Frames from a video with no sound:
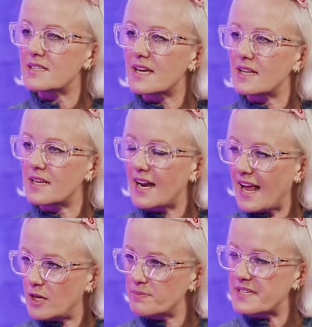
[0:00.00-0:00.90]
that
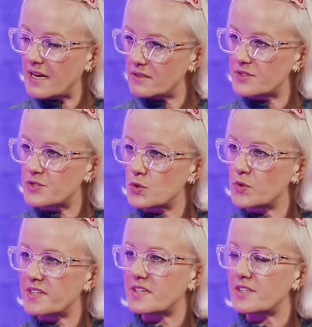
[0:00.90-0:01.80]
help tell the
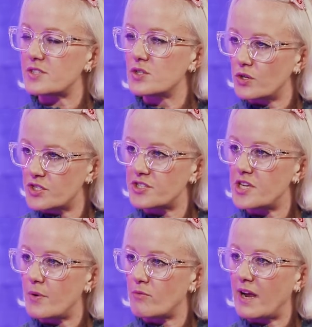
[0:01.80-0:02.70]
story so it's not just
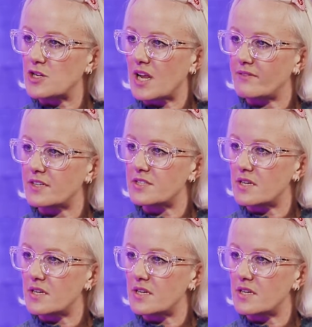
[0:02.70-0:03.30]
you and Rachel having to do it?